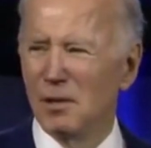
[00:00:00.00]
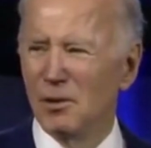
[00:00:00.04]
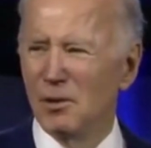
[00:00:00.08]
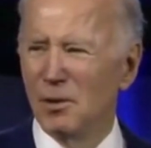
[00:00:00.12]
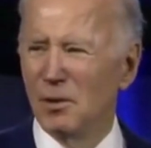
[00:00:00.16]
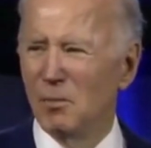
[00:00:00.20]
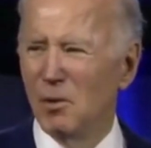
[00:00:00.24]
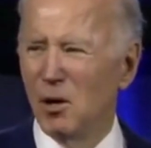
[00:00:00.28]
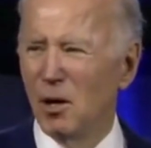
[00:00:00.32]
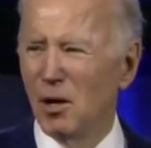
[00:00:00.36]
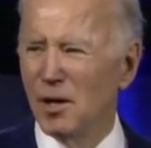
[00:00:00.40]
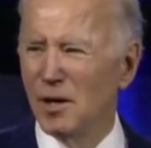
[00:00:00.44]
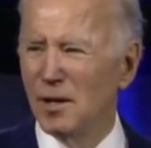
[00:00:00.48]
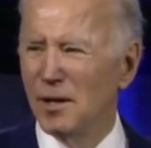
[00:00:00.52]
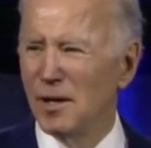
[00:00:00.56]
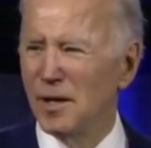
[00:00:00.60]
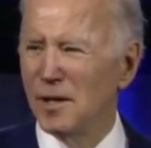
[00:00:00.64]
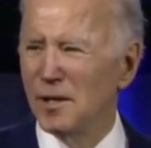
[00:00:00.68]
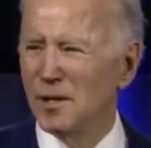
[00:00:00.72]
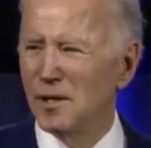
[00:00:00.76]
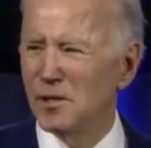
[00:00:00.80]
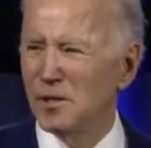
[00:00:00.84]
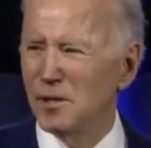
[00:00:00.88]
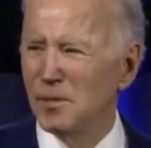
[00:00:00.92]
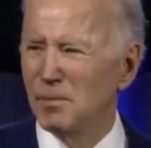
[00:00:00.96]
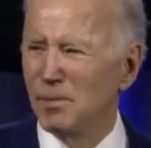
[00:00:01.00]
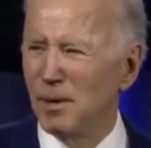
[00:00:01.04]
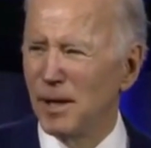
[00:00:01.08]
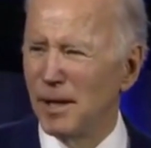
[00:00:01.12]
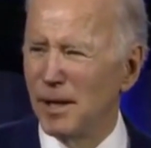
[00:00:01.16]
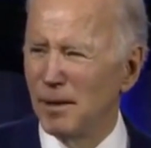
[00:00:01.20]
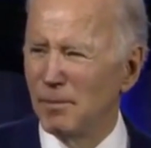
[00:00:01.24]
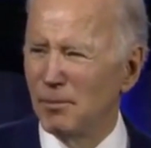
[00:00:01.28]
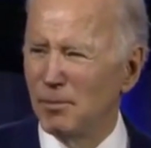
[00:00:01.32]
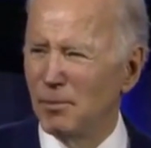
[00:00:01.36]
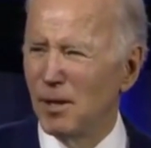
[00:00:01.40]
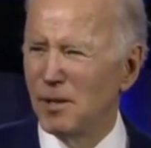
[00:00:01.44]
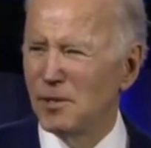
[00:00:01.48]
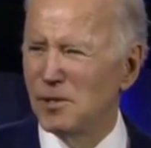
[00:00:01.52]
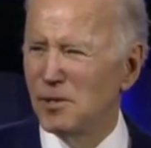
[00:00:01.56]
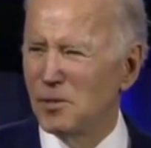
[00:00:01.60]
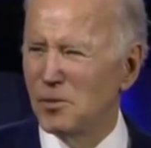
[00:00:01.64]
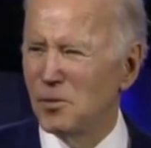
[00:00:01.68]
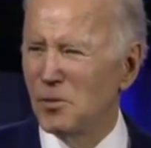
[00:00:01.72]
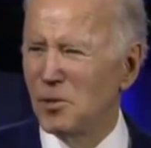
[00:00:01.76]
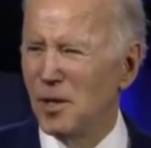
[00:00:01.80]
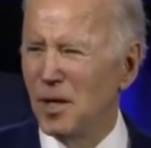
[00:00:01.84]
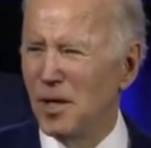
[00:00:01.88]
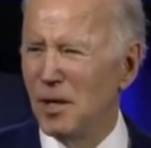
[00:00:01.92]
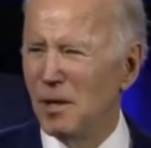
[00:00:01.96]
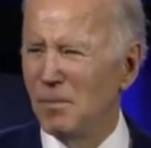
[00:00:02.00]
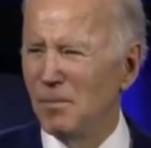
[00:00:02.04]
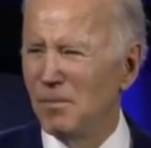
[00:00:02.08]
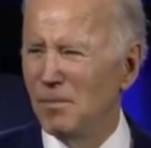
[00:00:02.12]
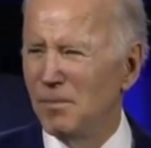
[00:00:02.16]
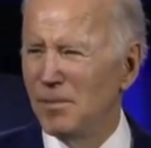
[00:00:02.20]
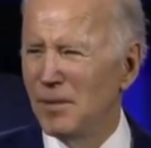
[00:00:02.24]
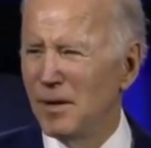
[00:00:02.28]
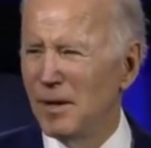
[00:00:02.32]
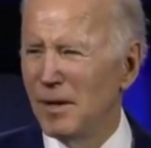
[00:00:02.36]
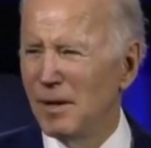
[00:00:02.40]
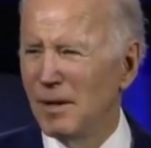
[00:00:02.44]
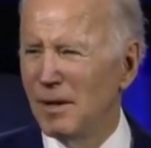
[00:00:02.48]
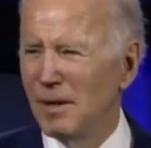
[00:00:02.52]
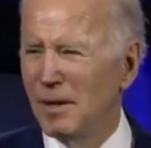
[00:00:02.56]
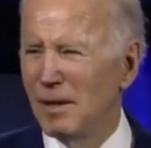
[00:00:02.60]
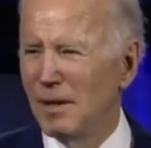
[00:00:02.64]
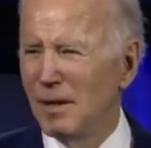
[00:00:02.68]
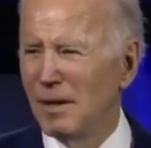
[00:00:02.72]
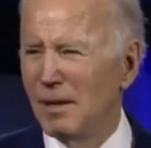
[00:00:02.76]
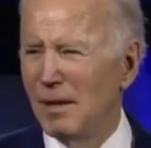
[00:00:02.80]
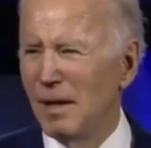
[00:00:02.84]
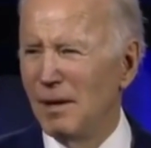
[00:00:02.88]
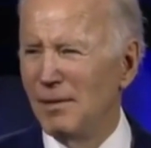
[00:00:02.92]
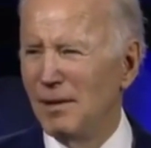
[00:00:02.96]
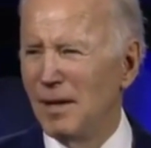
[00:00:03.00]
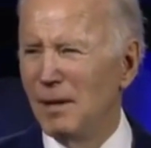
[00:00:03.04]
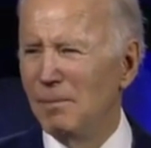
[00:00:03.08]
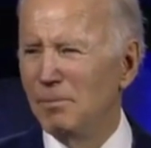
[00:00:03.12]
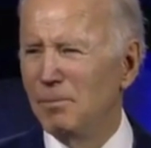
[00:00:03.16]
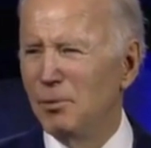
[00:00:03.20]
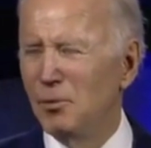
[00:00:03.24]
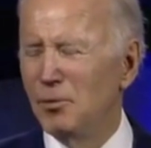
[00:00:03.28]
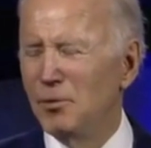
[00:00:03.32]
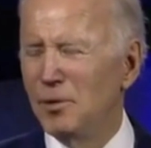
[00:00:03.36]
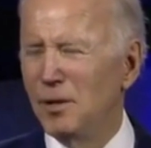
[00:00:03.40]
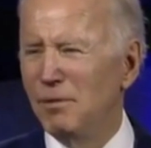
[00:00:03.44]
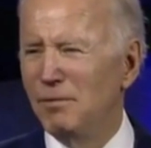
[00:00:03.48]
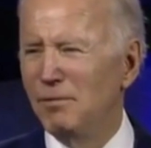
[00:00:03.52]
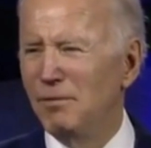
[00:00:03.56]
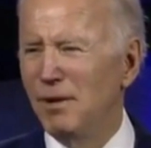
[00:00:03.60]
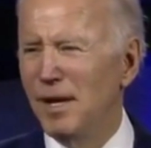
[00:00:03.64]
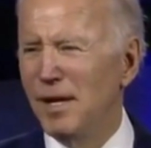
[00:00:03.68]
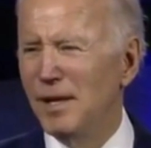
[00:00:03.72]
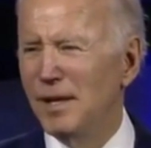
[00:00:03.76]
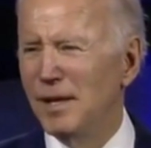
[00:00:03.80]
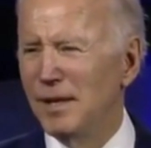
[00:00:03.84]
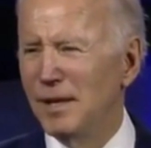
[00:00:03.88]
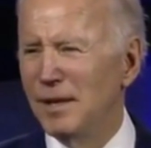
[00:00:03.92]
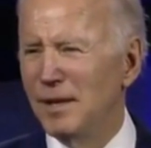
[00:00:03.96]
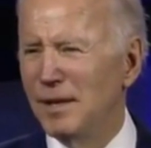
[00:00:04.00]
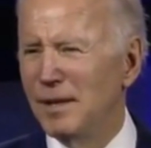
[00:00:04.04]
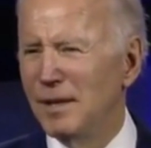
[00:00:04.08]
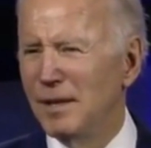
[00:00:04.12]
The market anticipated. Prices went up. And then Putin invaded.